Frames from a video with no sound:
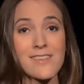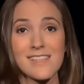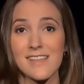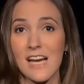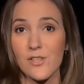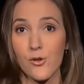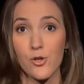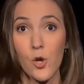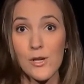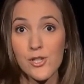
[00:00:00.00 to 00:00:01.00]
These guys all
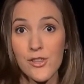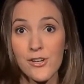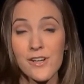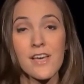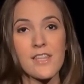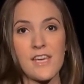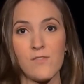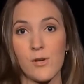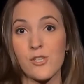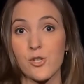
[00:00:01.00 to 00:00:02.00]
know each other. They've
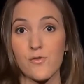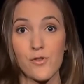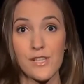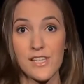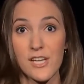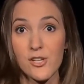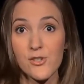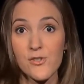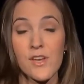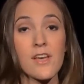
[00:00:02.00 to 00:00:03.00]
known each other for
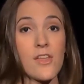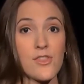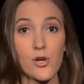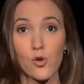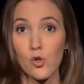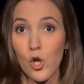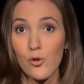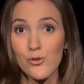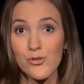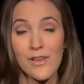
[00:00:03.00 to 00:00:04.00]
years. They're
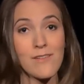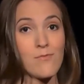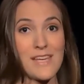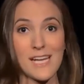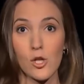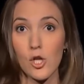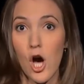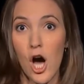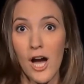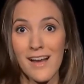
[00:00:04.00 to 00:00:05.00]
close. They get
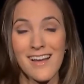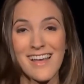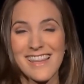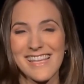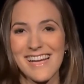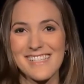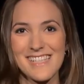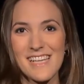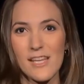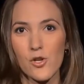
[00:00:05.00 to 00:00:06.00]
along. The
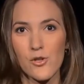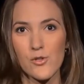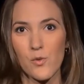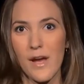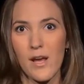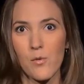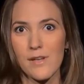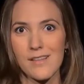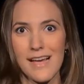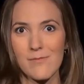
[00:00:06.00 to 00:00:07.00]
idea that Chris Wray
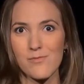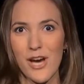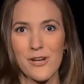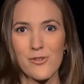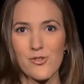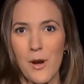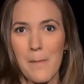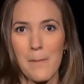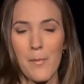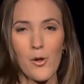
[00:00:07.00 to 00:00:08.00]
would let Donald
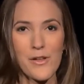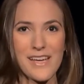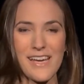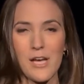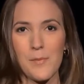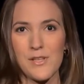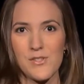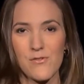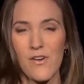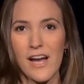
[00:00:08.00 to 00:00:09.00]
Trump bully him
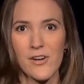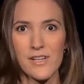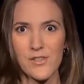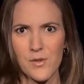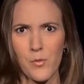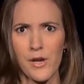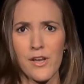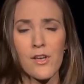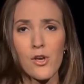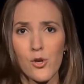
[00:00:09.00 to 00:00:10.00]
into firing someone
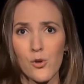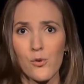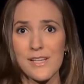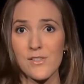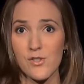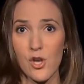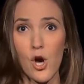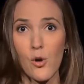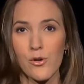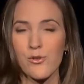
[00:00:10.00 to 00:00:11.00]
who he's
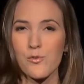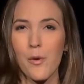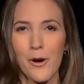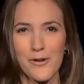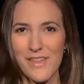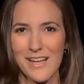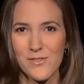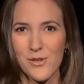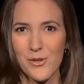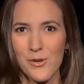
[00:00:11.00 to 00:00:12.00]
known, who's part of that
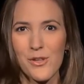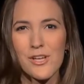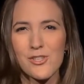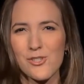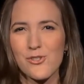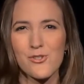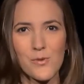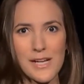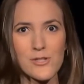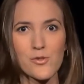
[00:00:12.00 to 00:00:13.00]
circle, just
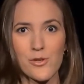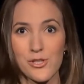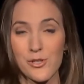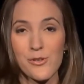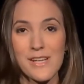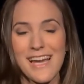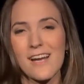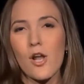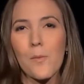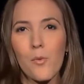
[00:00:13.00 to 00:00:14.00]
strains credulity.
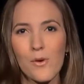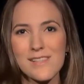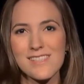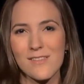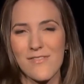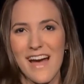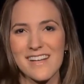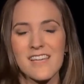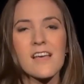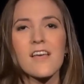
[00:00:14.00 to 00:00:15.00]
And it all points to the
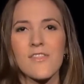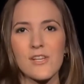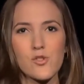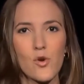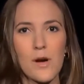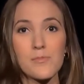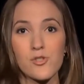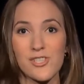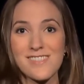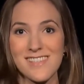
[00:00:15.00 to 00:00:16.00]
fact that Trump
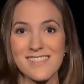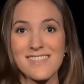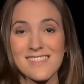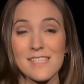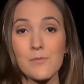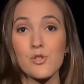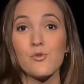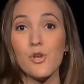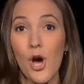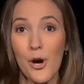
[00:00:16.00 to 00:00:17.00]
just doesn't seem to
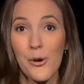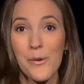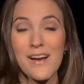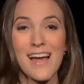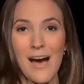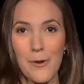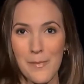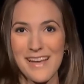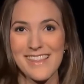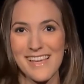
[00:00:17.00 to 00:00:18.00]
know how to
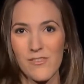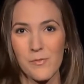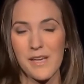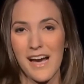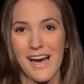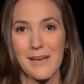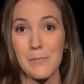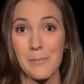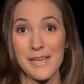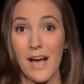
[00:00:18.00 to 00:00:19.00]
make the
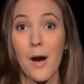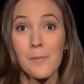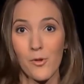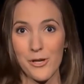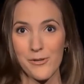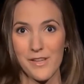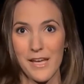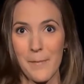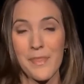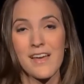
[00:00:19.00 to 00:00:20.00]
FBI become loyal to
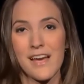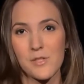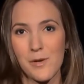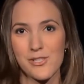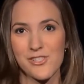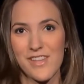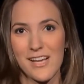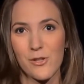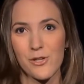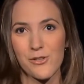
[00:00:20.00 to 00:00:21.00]
him as much as
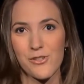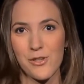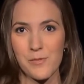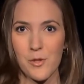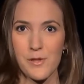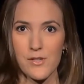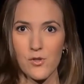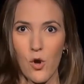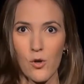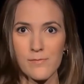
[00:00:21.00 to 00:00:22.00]
that clearly seems to be his
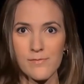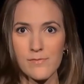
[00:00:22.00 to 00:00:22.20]
goal.